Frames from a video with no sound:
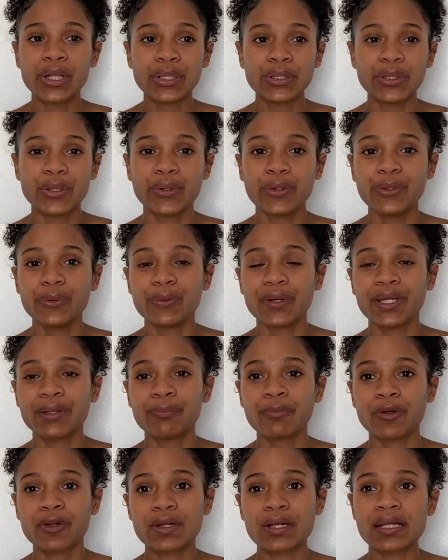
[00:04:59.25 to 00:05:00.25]
The only way
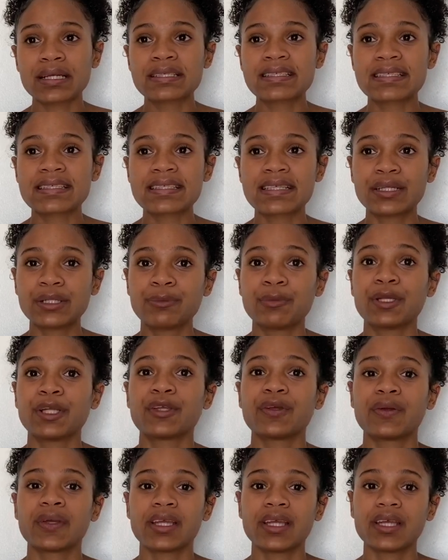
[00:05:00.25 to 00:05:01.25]
products is going to make
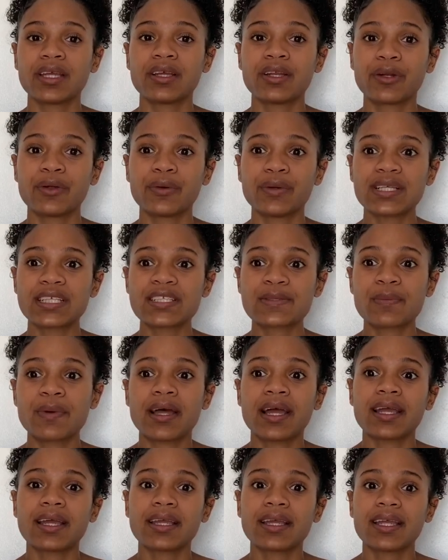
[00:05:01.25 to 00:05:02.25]
your hair grow is
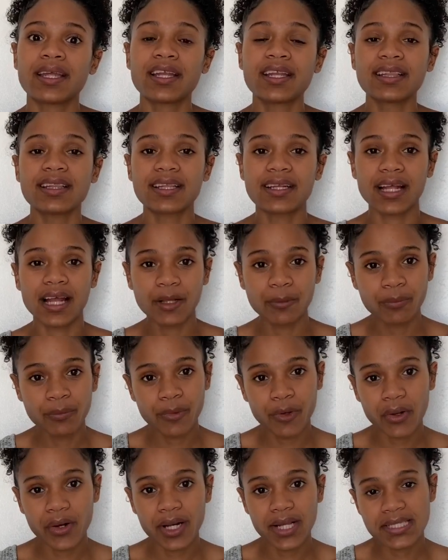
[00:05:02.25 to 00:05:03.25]
by getting the right
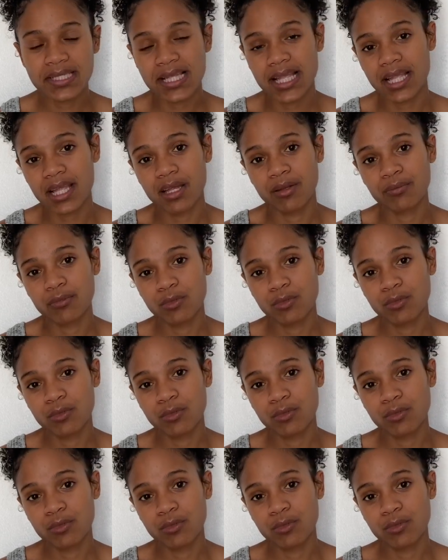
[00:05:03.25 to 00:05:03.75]
products that can